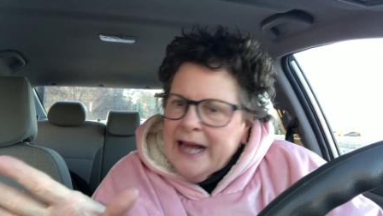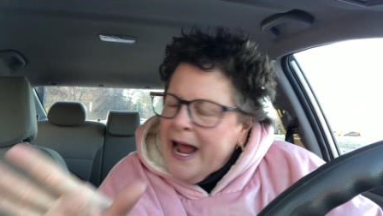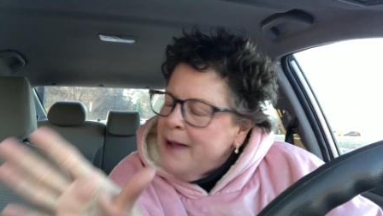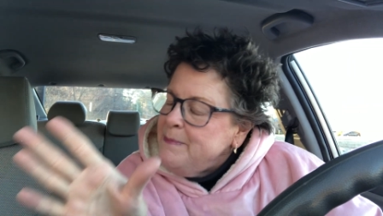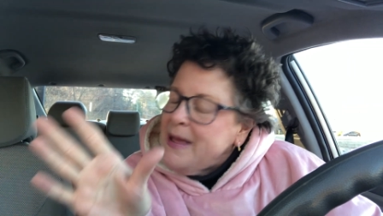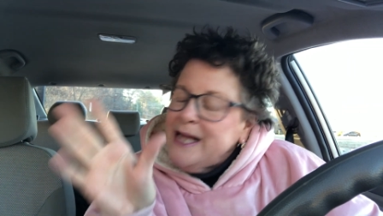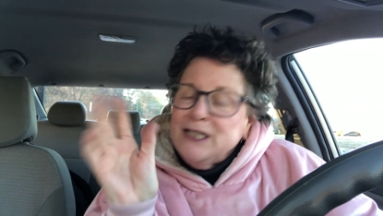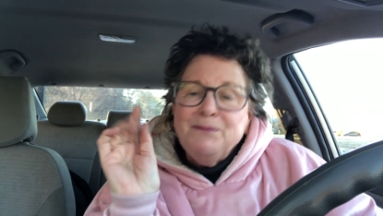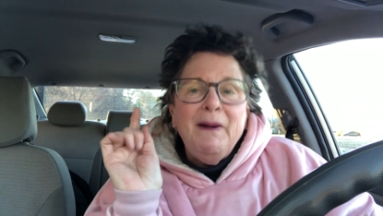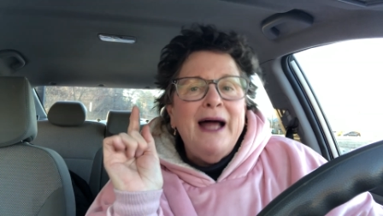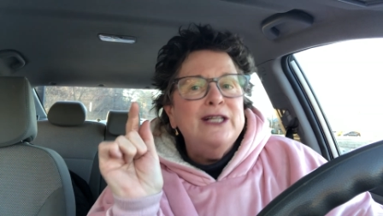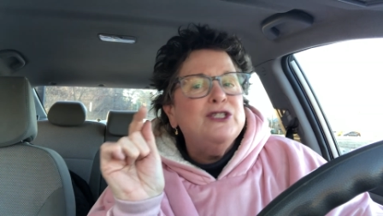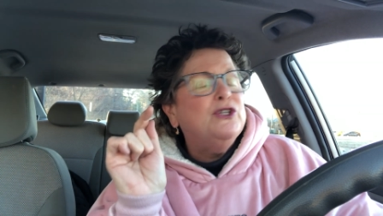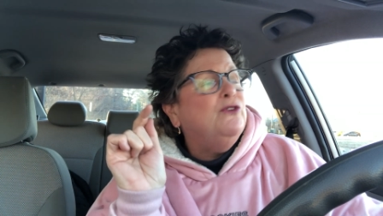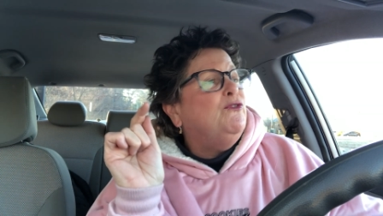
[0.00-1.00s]
I'm not
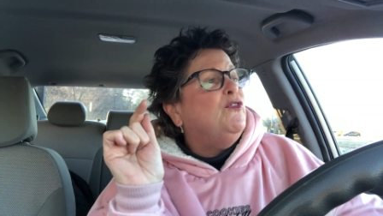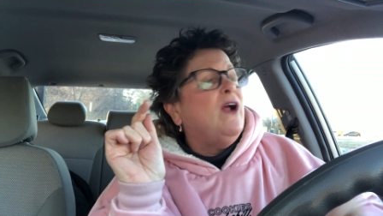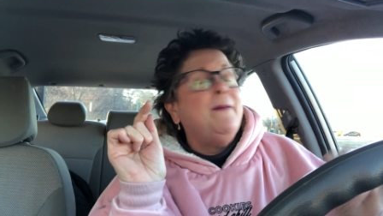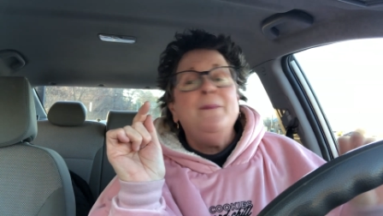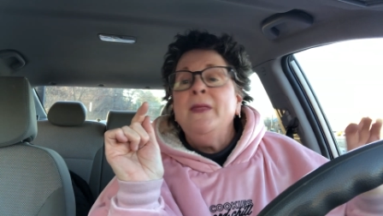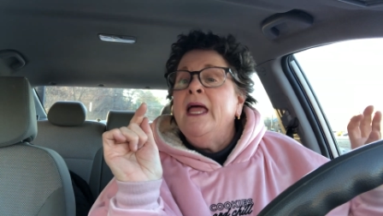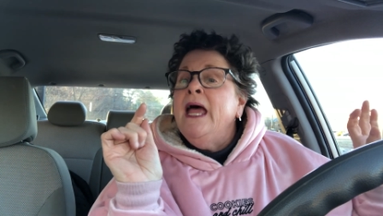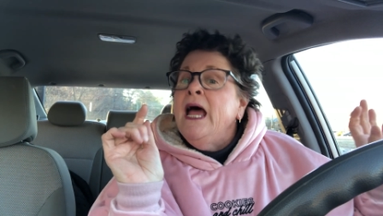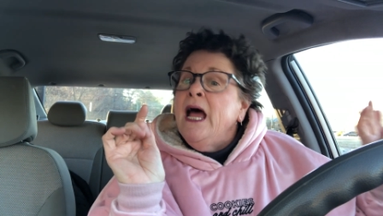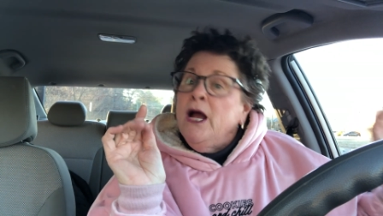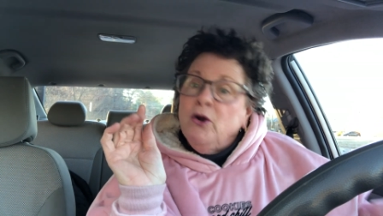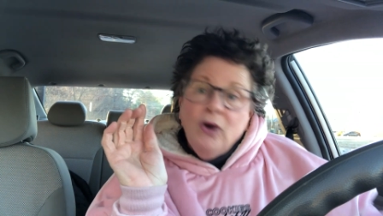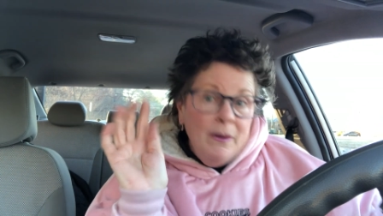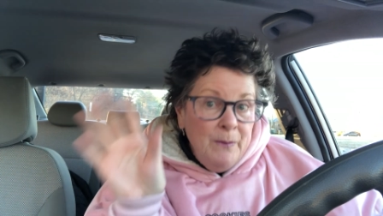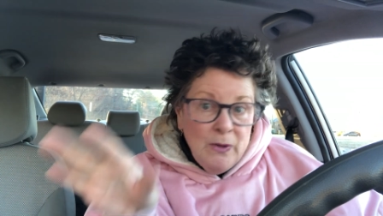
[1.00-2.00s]
sponsored from
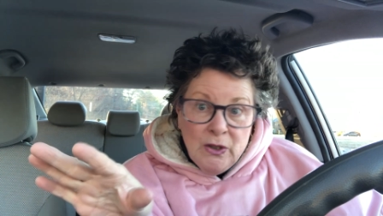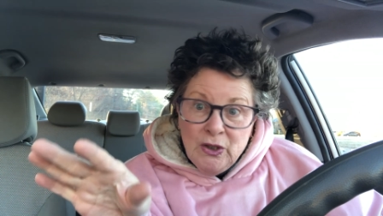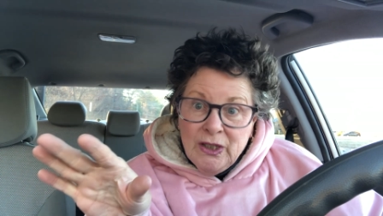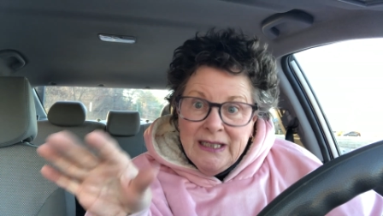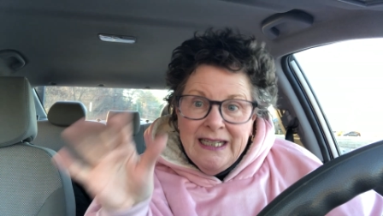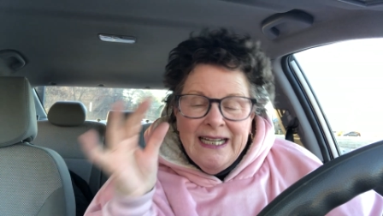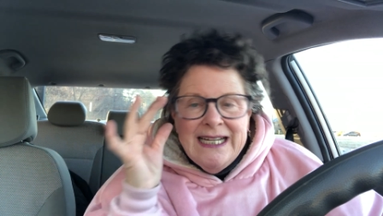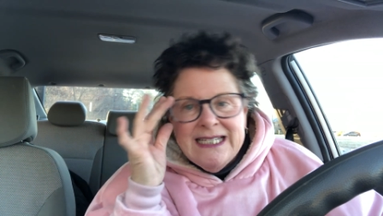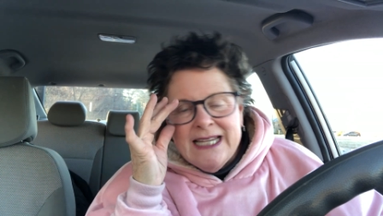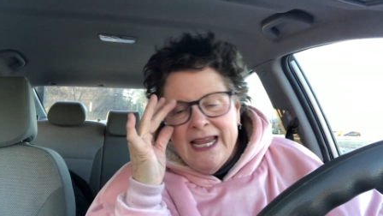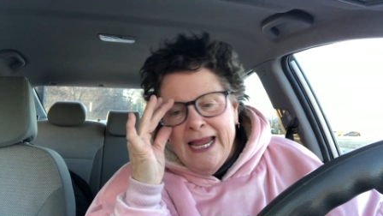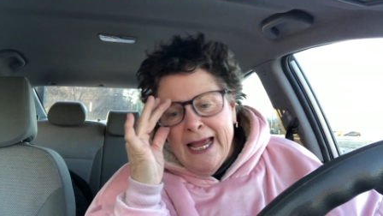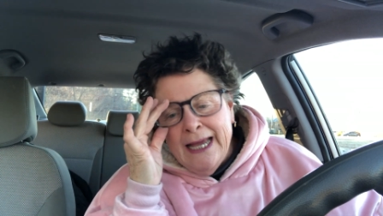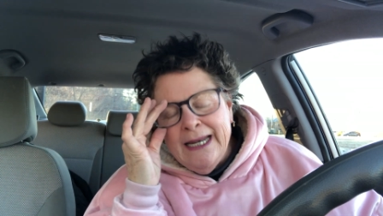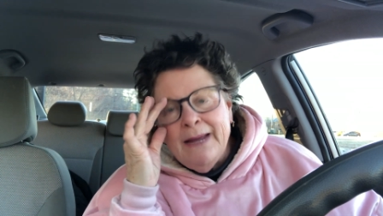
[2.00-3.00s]
Crumbl Cookies,
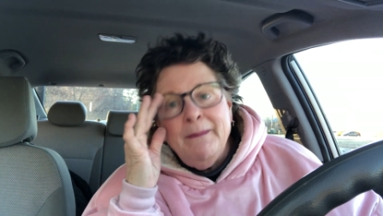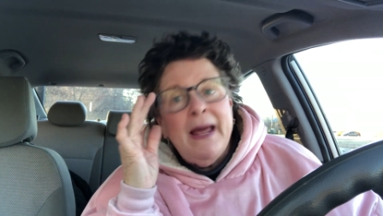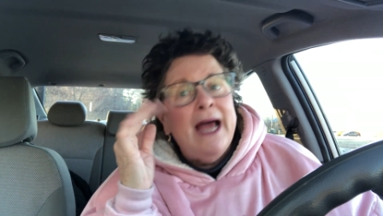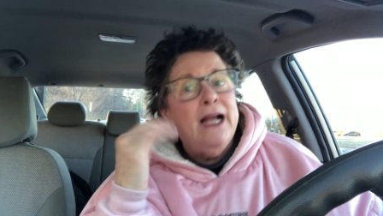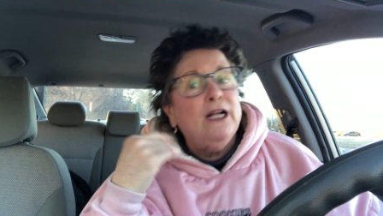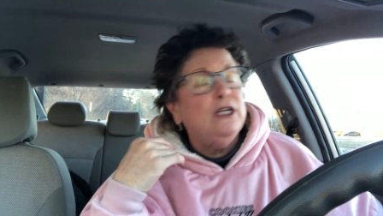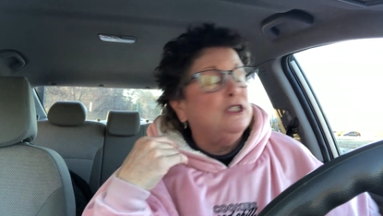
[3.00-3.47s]
and I'm not...